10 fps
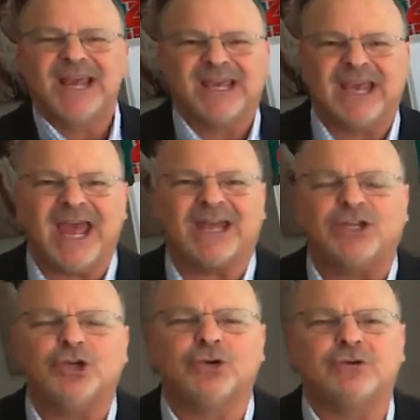Can
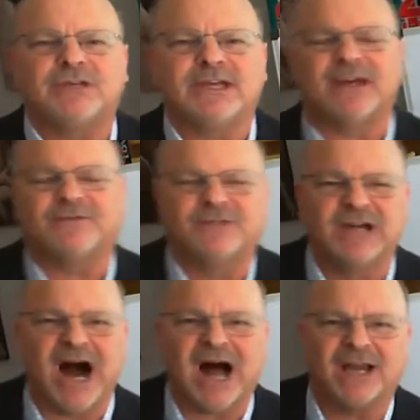you give
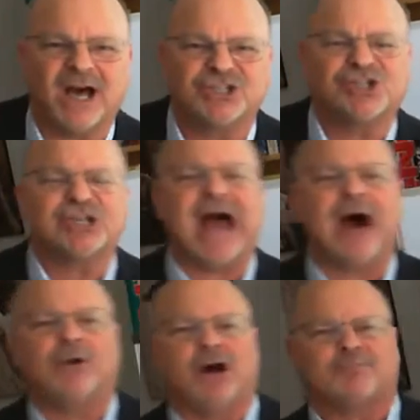God a
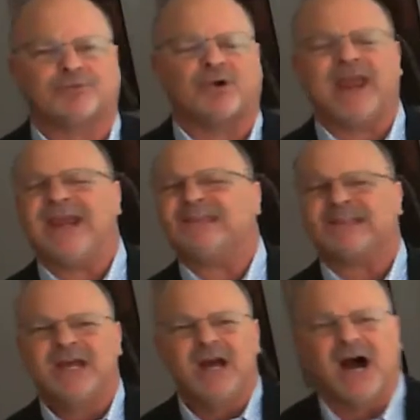shout of praise
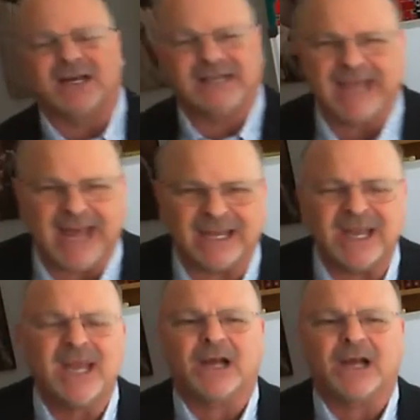again?